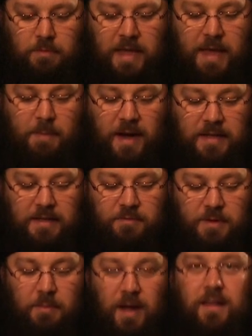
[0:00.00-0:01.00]
Am I
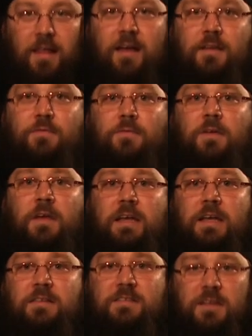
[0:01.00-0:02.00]
living my life
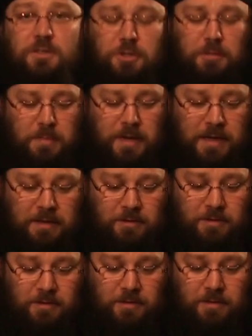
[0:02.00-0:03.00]
in such a
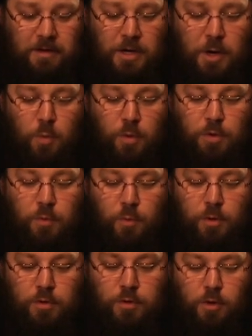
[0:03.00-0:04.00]
manner? Will the
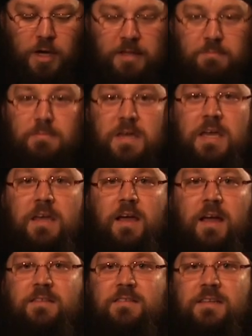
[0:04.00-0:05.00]
world look at me
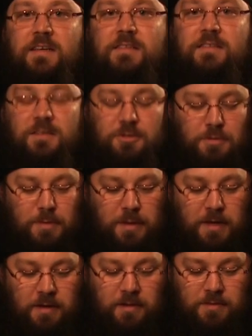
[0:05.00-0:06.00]
and say such
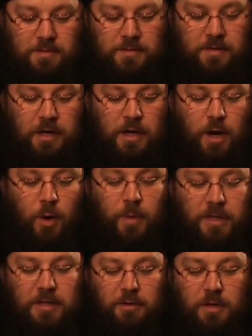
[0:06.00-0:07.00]
things? Or
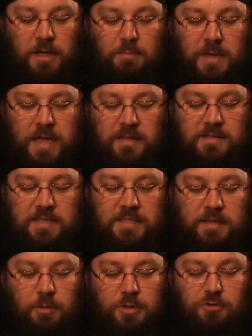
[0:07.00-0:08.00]
will it look at me and see
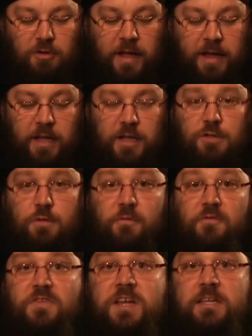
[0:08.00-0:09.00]
someone trying to
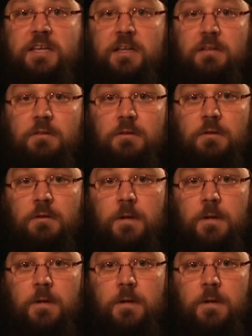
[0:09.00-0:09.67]
fit in,